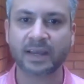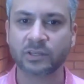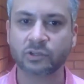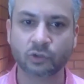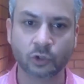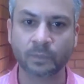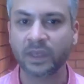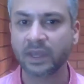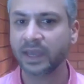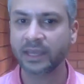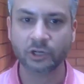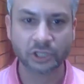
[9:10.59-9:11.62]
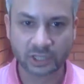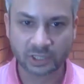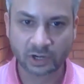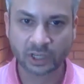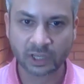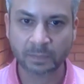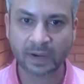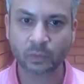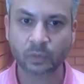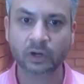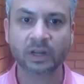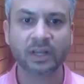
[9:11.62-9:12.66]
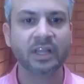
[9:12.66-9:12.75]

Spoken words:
Zoom and you're just talking about work.